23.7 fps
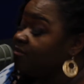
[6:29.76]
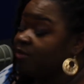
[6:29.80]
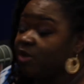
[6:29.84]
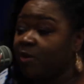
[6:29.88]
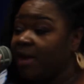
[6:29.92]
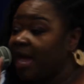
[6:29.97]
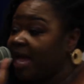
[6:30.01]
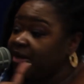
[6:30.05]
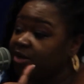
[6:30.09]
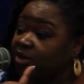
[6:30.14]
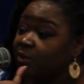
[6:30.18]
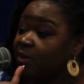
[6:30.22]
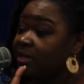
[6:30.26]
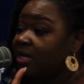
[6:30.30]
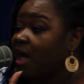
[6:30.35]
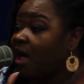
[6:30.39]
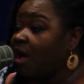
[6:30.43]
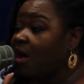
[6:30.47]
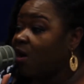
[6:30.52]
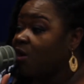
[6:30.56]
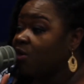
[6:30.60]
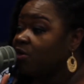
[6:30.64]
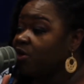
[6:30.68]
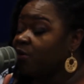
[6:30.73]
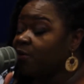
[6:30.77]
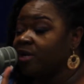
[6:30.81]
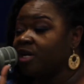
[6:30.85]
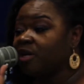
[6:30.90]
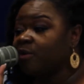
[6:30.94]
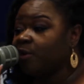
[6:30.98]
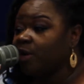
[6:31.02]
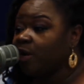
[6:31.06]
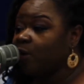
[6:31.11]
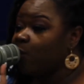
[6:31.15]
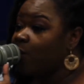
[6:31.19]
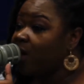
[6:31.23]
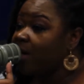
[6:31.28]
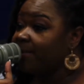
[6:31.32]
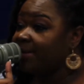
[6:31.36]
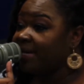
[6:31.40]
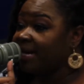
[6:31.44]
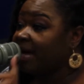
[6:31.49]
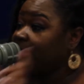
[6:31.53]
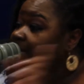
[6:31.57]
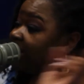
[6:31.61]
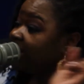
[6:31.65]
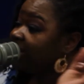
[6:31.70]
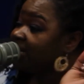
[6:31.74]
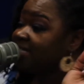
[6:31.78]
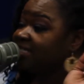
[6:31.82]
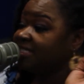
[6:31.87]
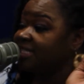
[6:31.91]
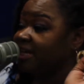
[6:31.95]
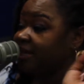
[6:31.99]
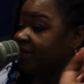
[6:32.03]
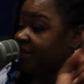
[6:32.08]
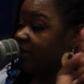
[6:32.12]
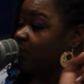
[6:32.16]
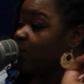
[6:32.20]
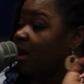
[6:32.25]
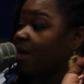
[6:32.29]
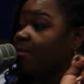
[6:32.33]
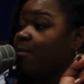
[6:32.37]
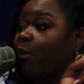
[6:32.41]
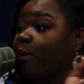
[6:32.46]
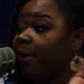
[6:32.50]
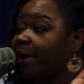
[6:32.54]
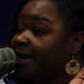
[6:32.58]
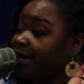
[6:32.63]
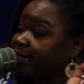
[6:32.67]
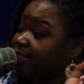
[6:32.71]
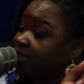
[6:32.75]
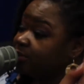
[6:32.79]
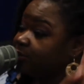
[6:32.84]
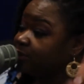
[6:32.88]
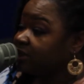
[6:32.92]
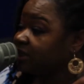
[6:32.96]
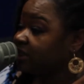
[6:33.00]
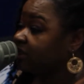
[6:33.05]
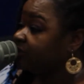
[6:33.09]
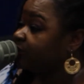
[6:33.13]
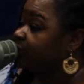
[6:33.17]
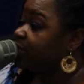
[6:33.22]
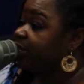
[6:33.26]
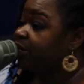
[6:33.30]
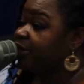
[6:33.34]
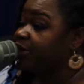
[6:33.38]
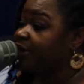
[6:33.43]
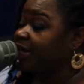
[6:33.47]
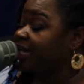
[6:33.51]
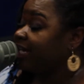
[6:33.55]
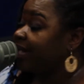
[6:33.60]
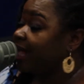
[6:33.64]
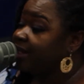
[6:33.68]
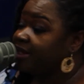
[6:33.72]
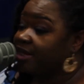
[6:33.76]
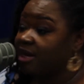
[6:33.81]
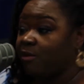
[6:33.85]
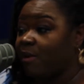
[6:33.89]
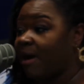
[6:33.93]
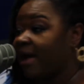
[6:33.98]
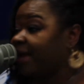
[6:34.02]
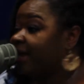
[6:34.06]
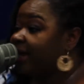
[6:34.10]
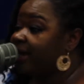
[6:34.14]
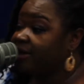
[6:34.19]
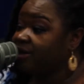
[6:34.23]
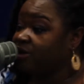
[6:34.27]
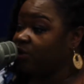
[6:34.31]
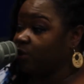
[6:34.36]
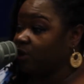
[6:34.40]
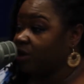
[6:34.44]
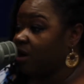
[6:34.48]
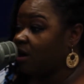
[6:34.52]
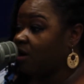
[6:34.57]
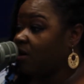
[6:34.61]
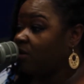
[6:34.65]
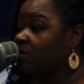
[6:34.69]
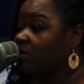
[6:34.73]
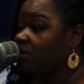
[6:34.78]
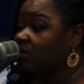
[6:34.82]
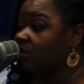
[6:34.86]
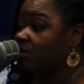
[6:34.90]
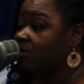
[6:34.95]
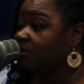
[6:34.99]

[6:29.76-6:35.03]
If you can't do it all, you ain't a real woman. I'm here to tell you I'm 100% real, and I know I can't do it all.